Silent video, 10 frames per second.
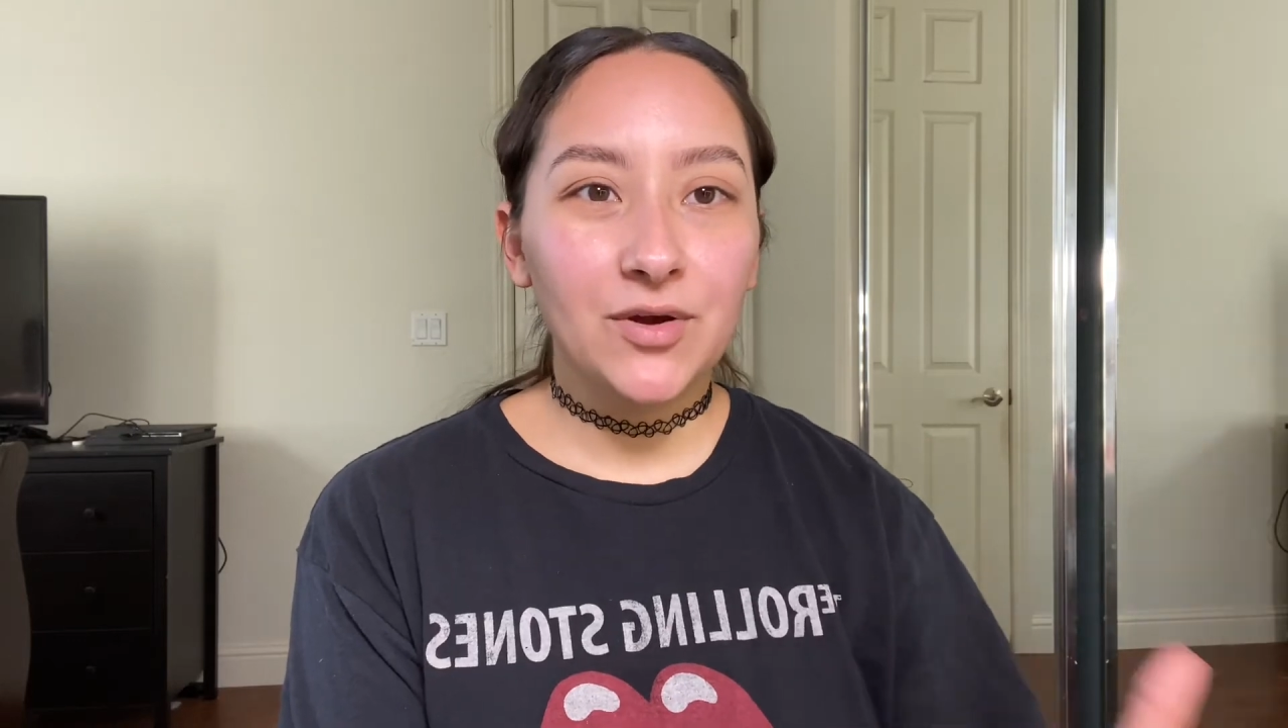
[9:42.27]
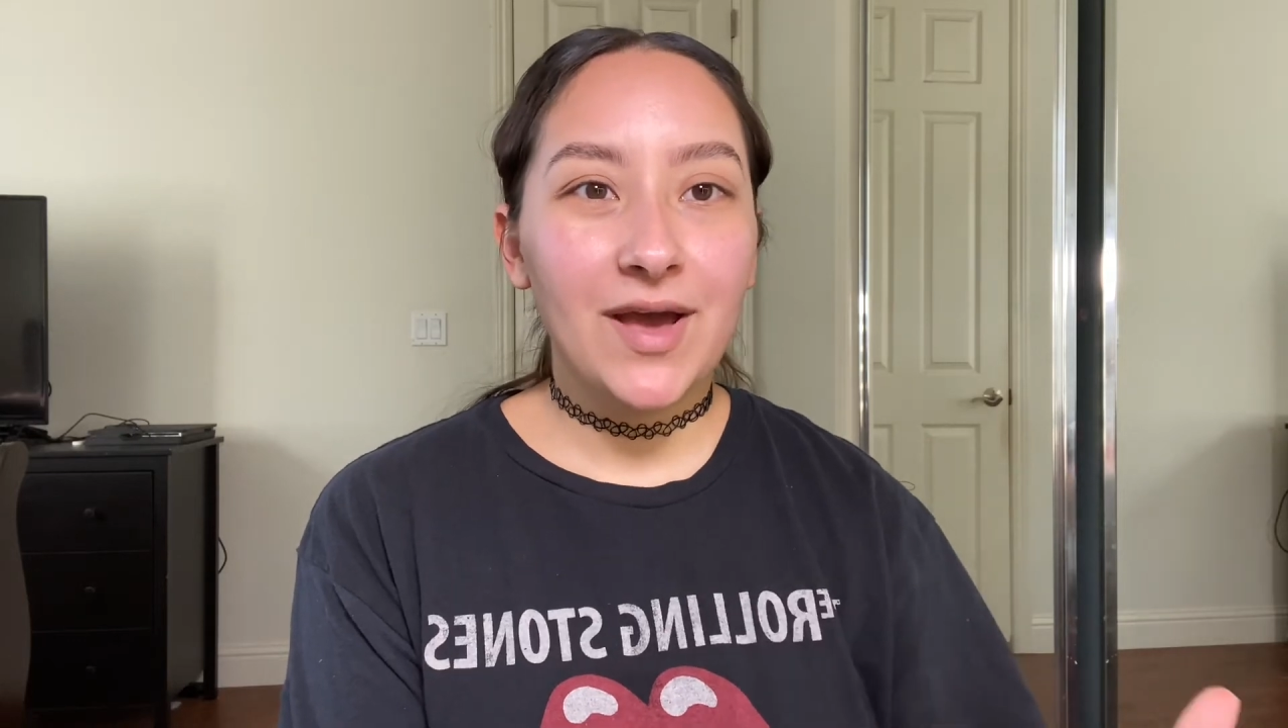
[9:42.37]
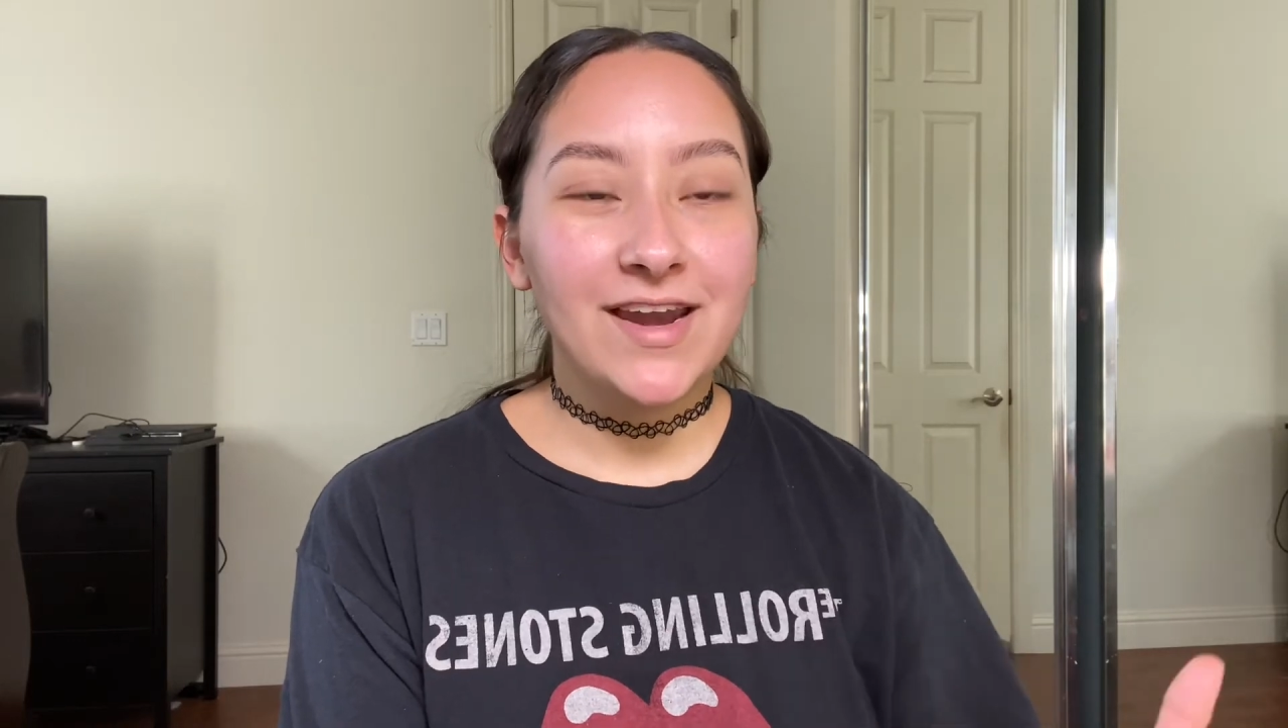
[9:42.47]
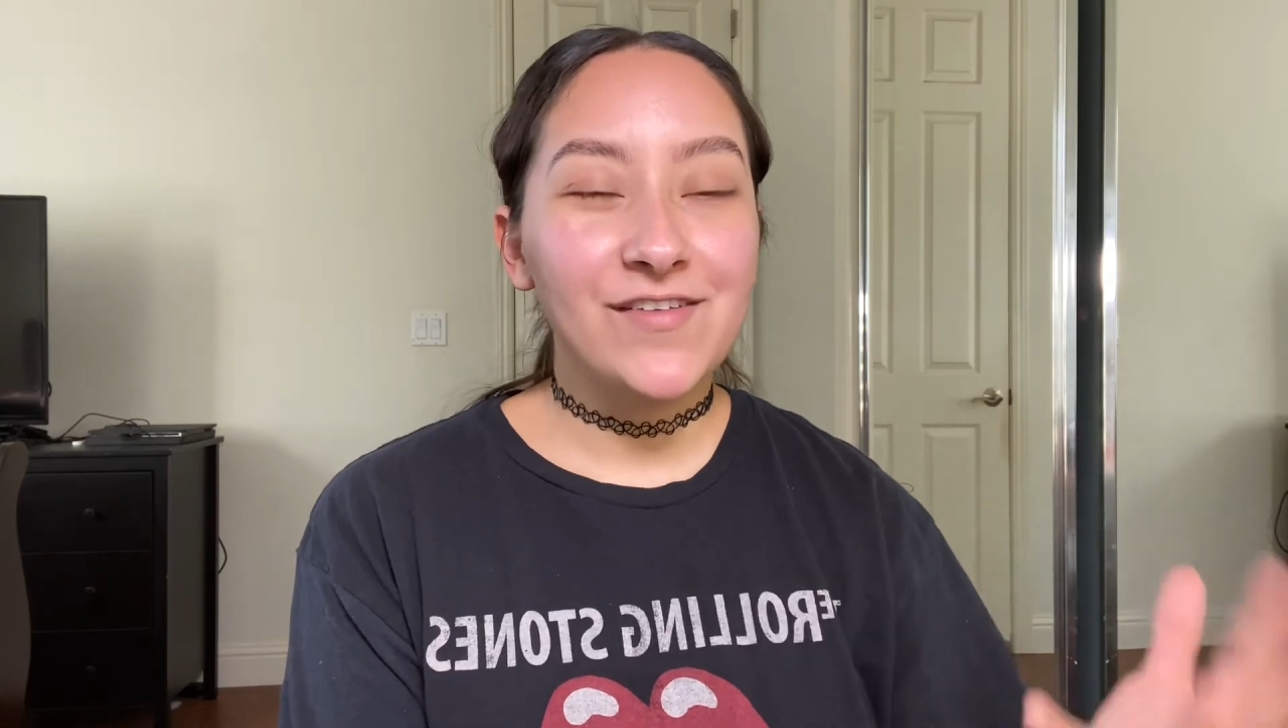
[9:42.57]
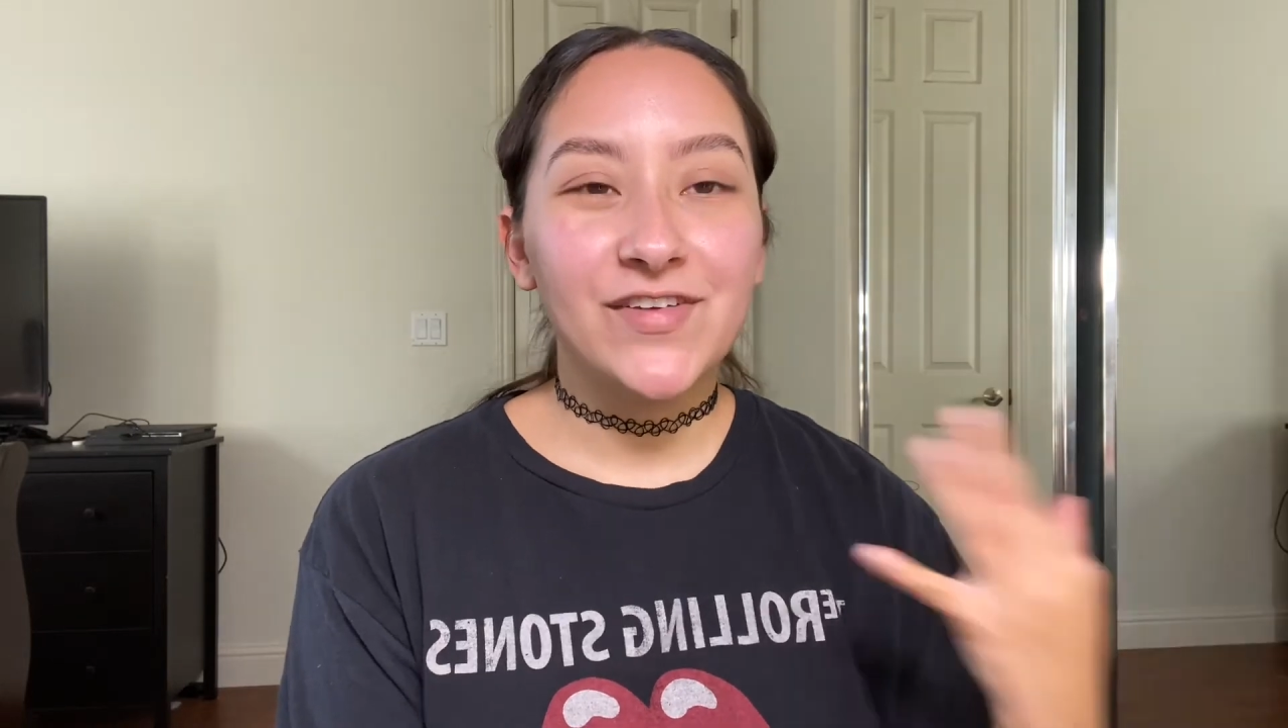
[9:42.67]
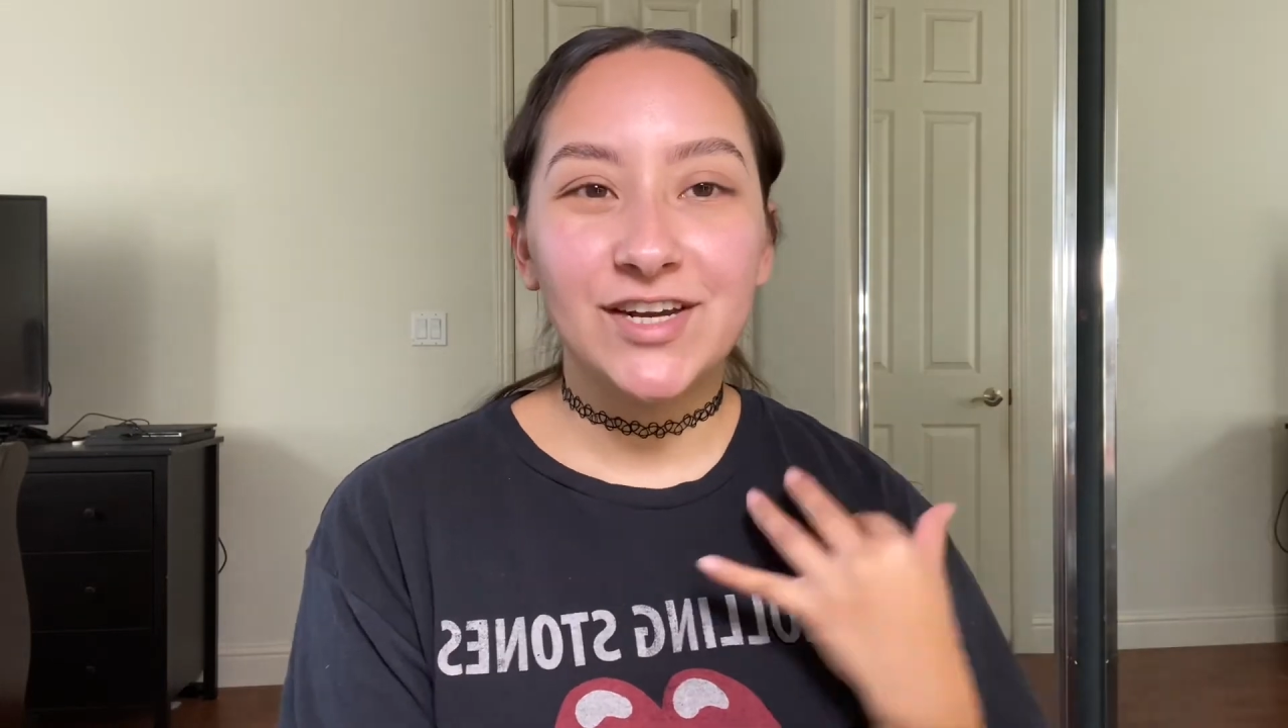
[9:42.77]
go ahead and